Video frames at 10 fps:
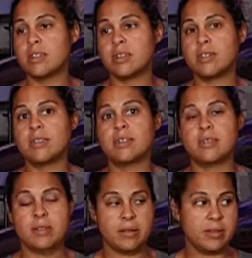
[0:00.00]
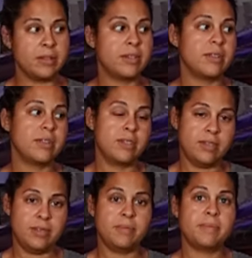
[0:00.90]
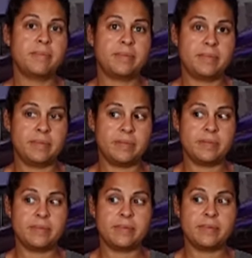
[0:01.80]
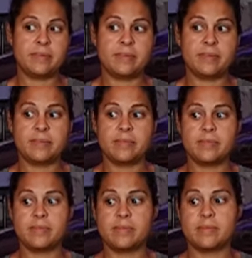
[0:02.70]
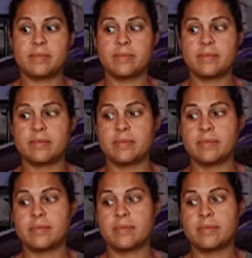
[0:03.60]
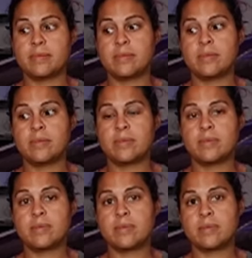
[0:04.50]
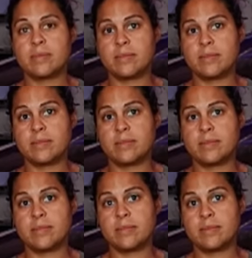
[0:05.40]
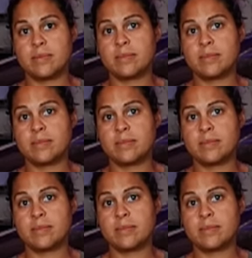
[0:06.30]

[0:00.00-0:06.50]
The person shown says nothing.